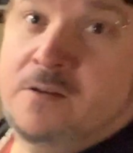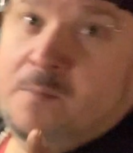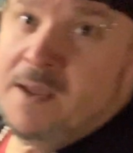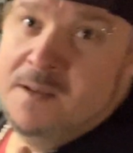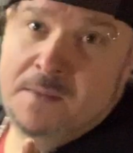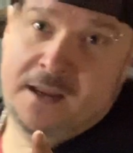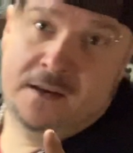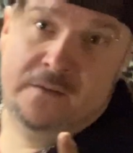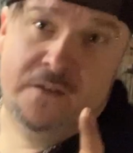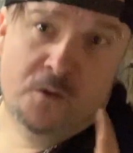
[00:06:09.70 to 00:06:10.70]
the
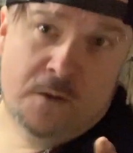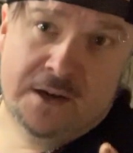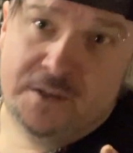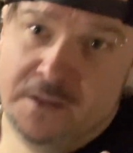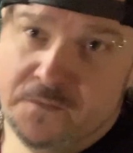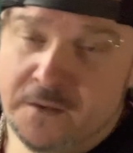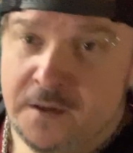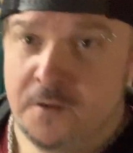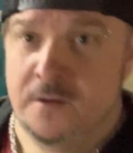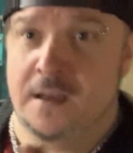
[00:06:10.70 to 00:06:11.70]
Madman, if you're watching this
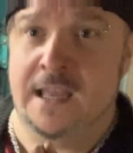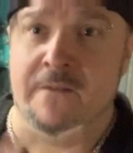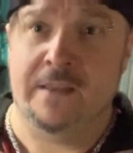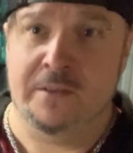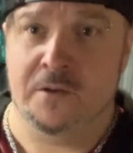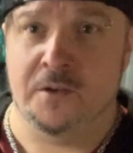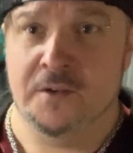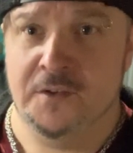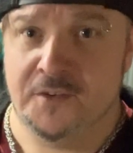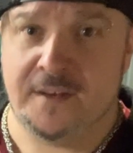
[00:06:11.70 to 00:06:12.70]
video, I have that little
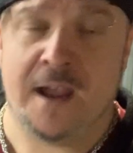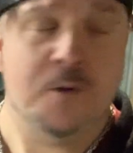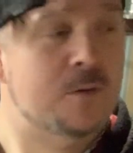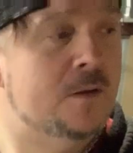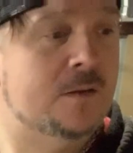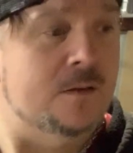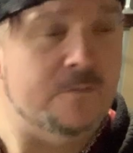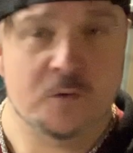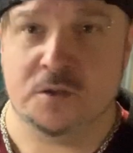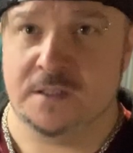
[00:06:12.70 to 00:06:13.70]
stout
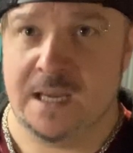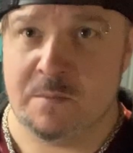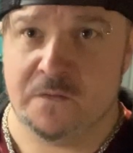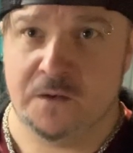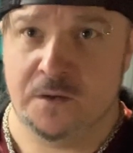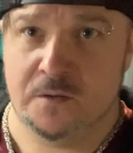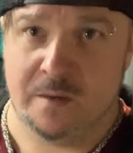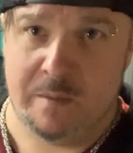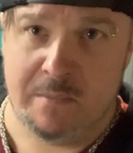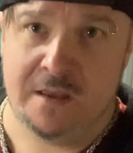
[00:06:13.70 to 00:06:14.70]
forging hammer for you. I'm
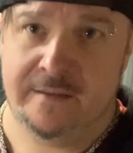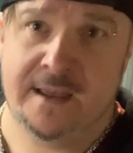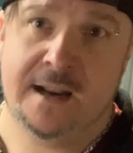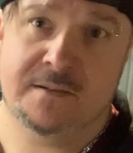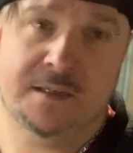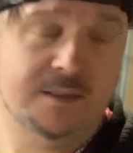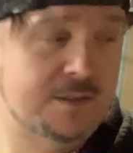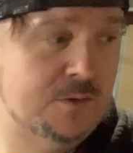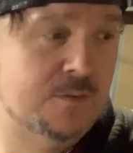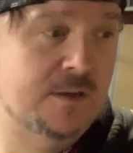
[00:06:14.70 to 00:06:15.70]
gonna be mailing that out to you
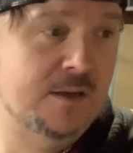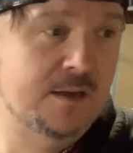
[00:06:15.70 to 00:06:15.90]
too.